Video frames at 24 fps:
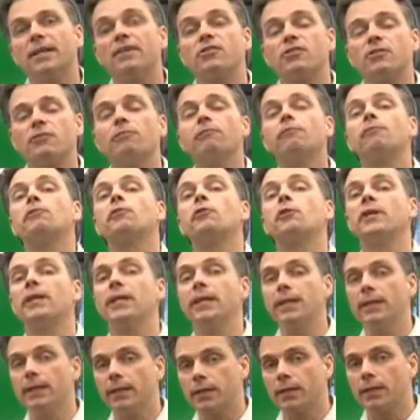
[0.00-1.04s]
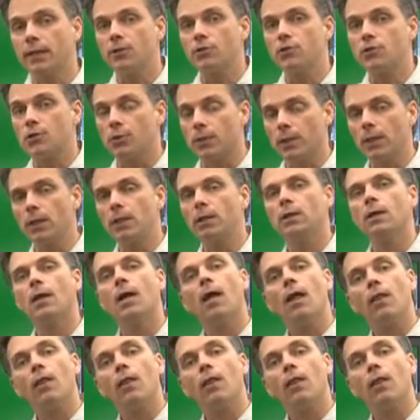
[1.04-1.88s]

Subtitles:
is a free country,